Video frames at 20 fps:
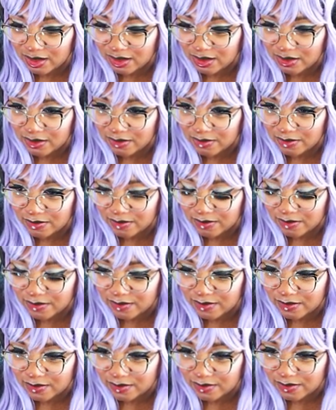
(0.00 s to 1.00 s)

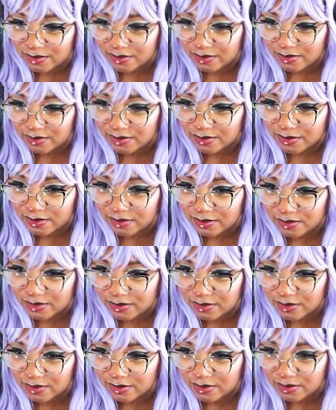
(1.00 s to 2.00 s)

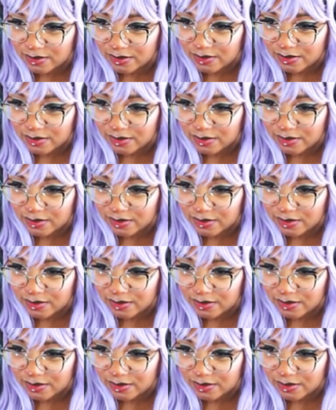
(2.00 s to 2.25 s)
No one is speaking in this clip.